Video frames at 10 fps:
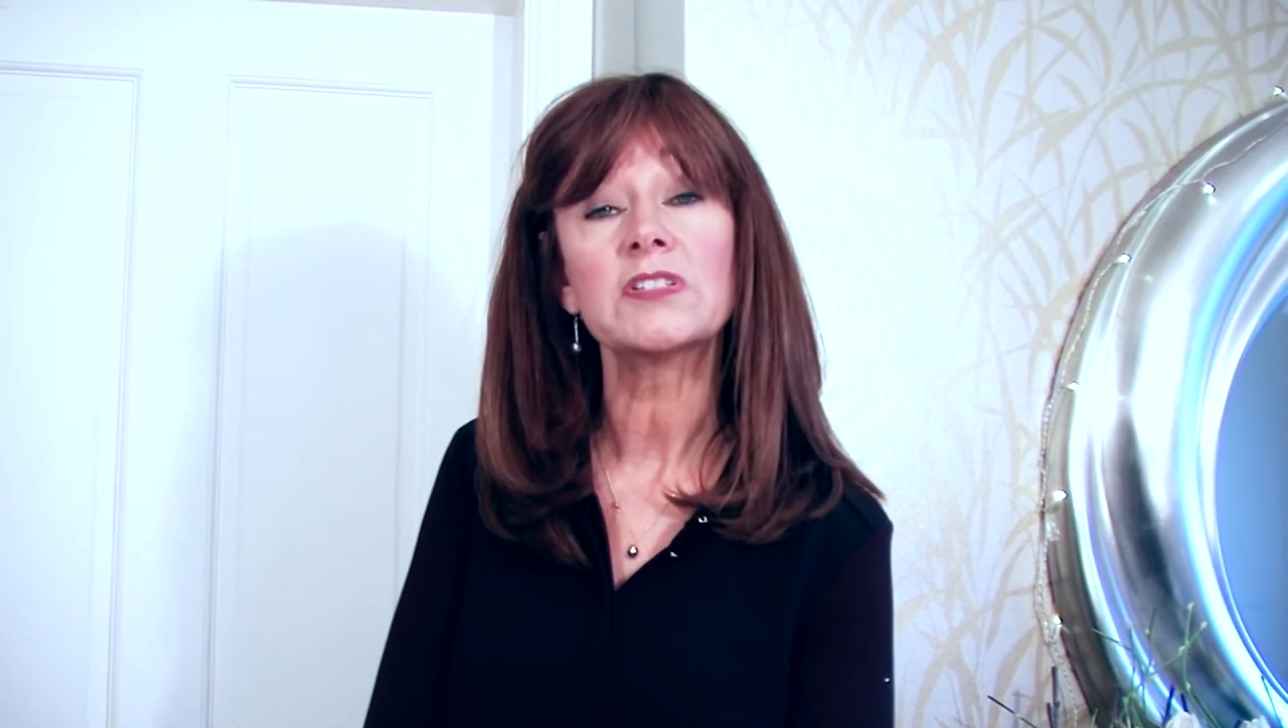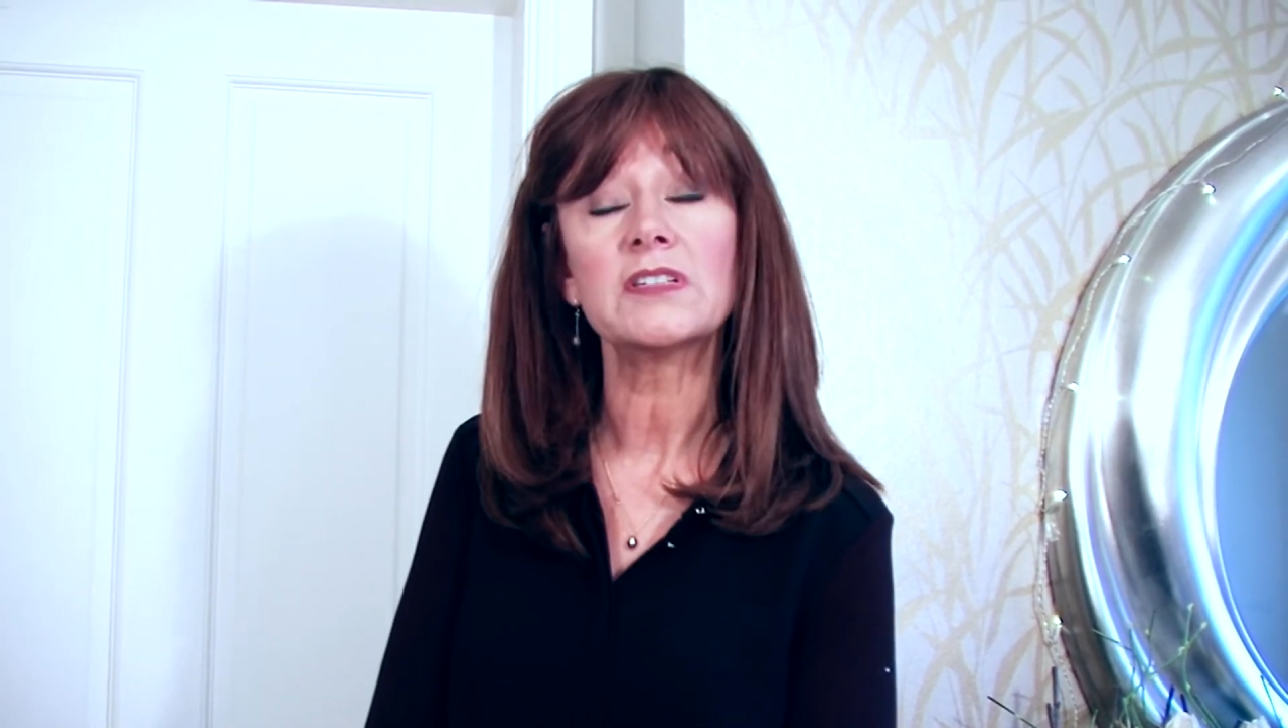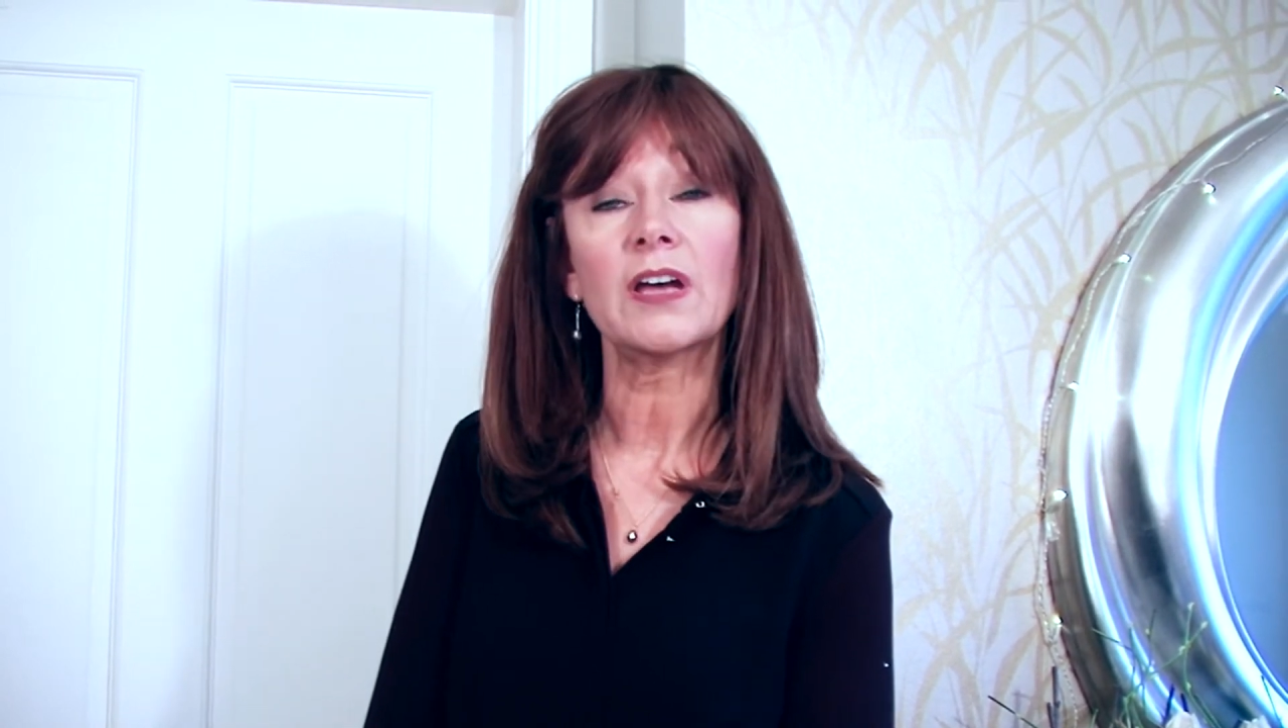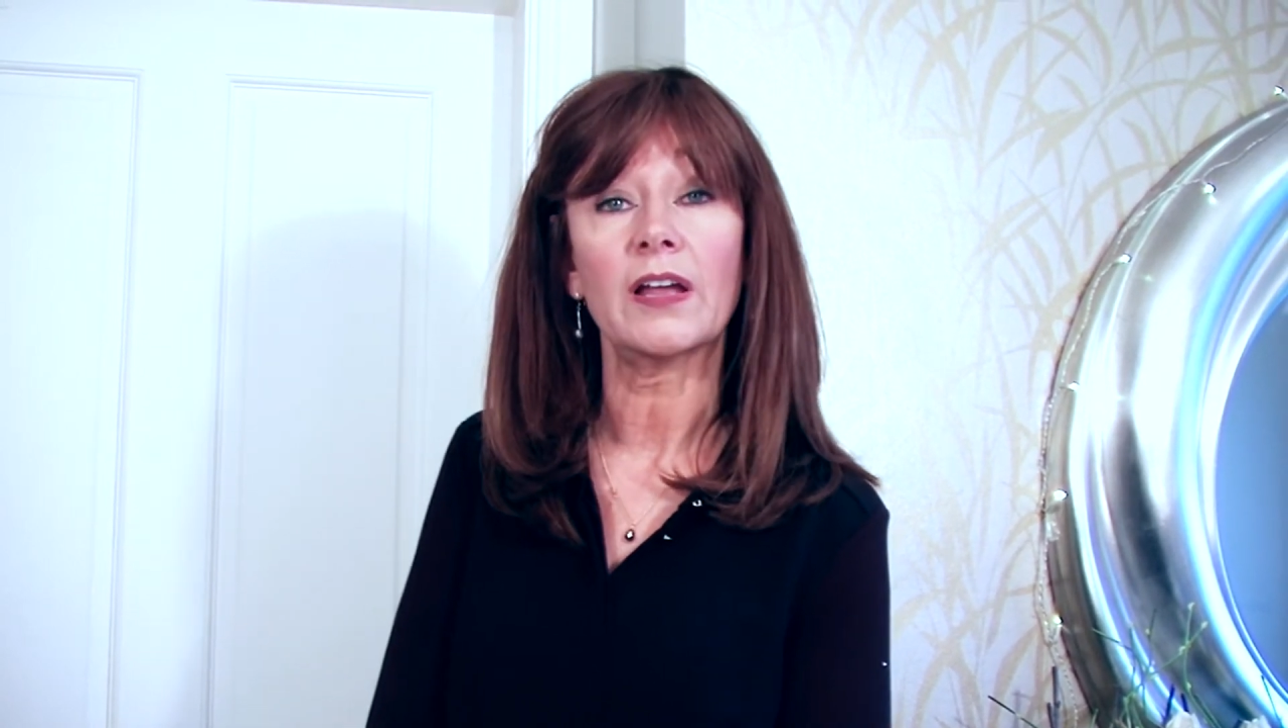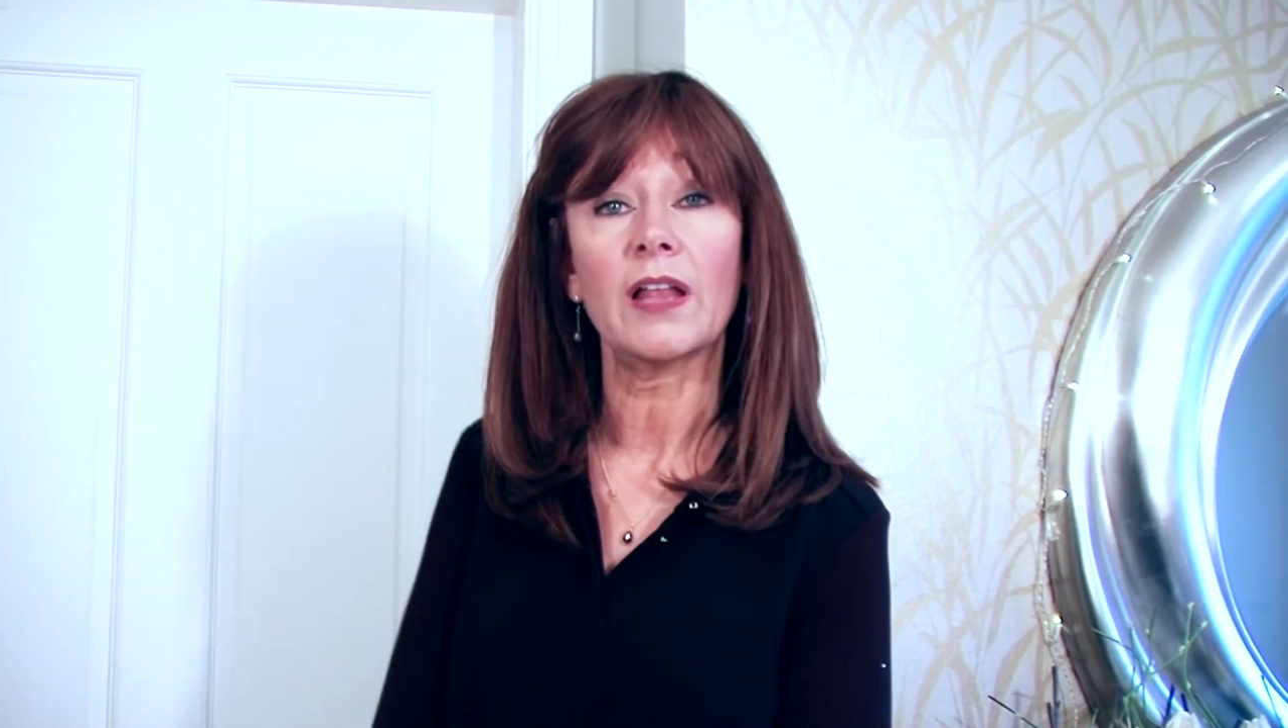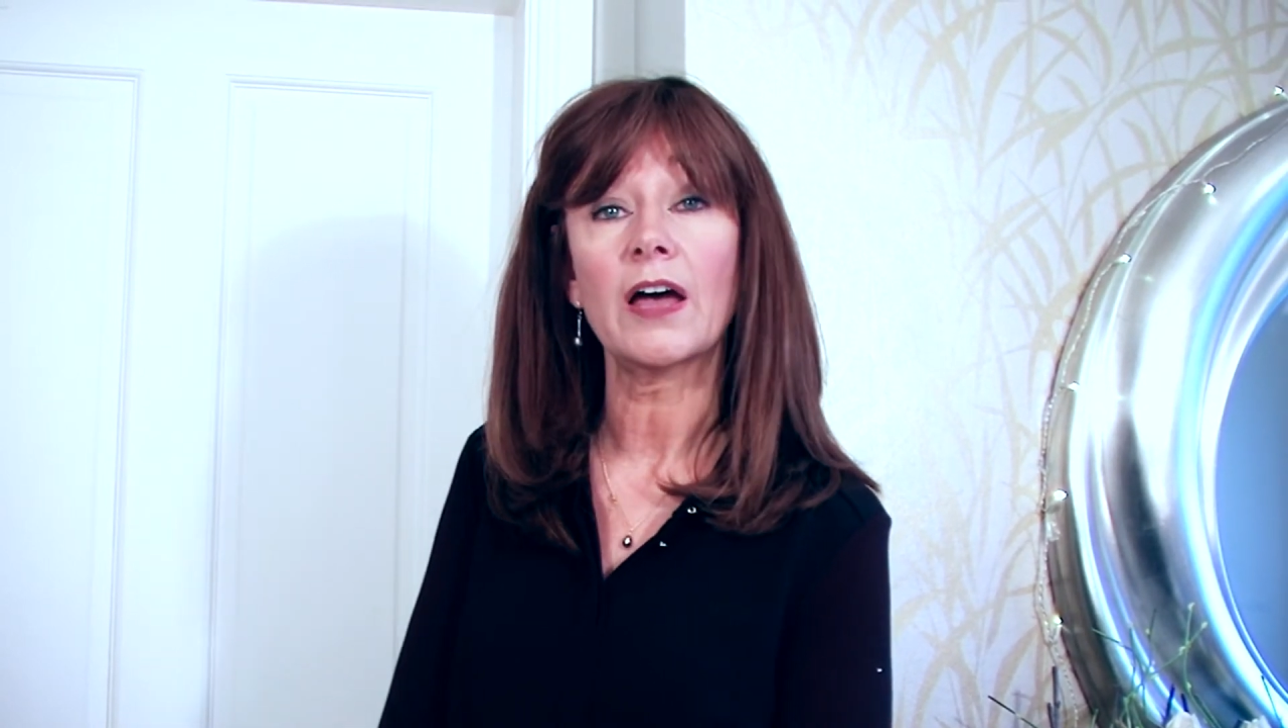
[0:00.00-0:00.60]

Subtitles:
style,